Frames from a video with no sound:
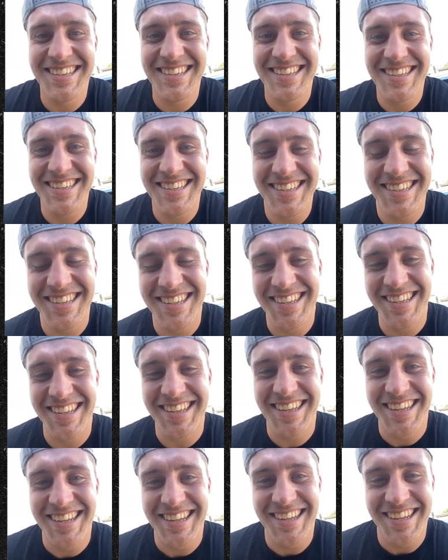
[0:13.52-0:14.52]

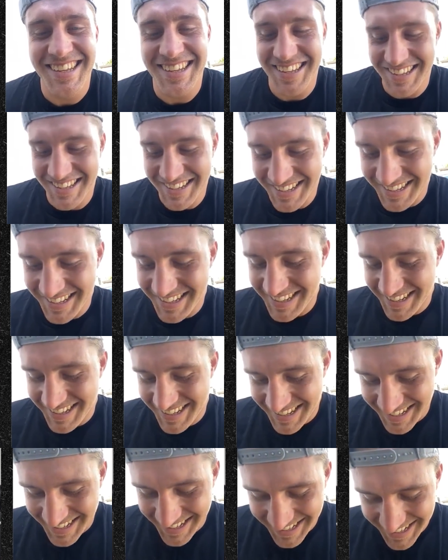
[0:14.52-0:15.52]

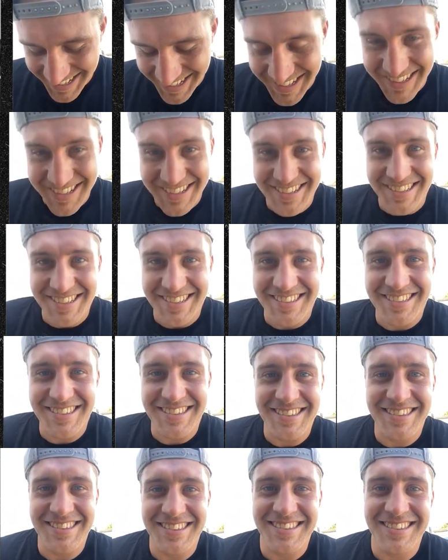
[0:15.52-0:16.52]

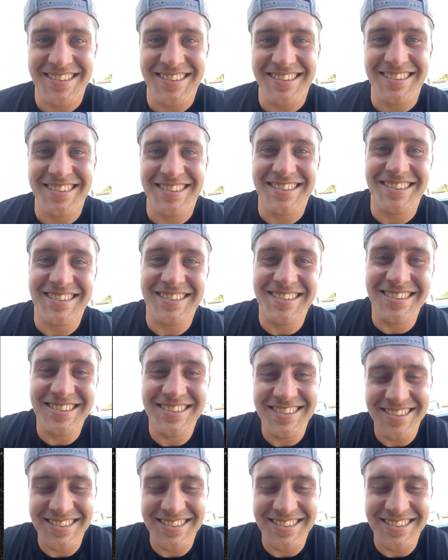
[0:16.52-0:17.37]
(not speaking)